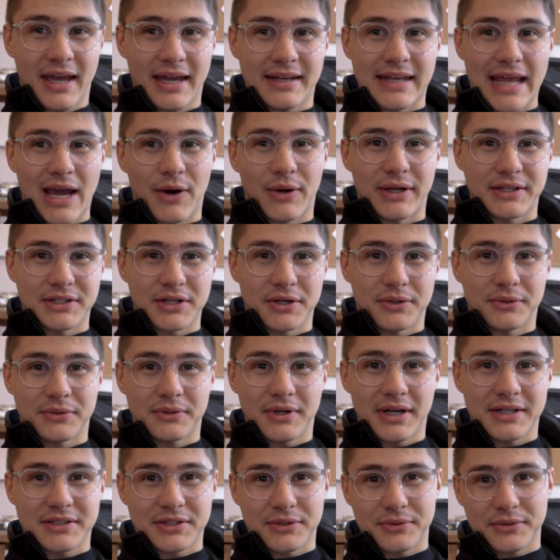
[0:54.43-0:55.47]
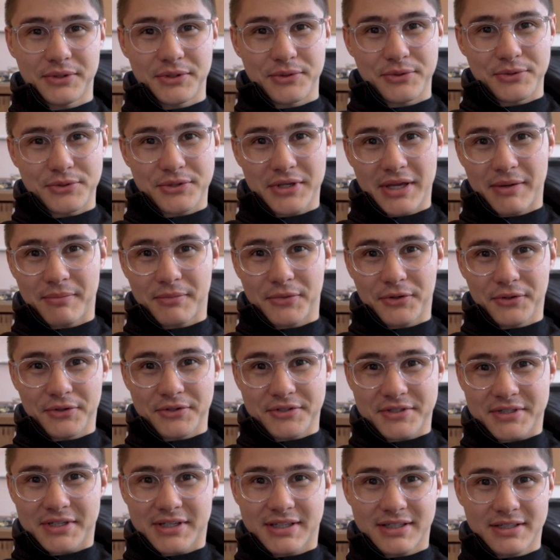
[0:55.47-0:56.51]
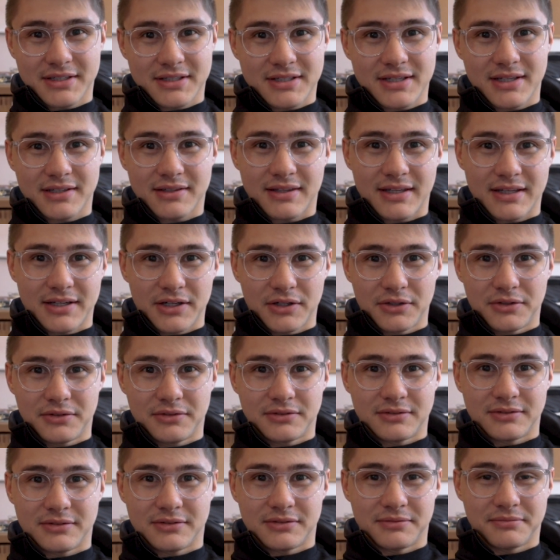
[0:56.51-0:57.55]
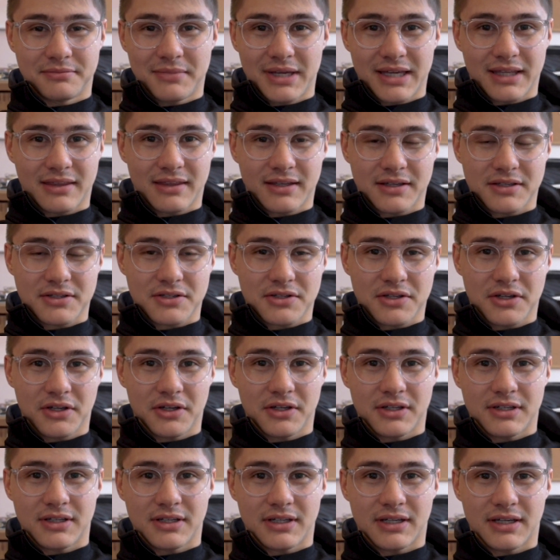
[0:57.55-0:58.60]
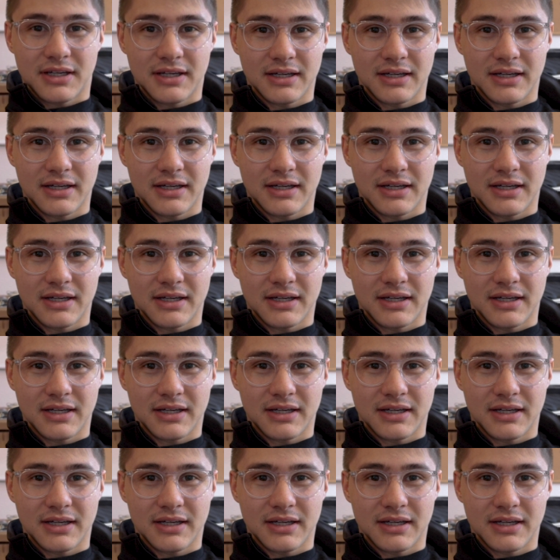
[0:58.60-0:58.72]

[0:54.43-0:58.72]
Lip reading: And now I don't use gimbals because they don't make things good.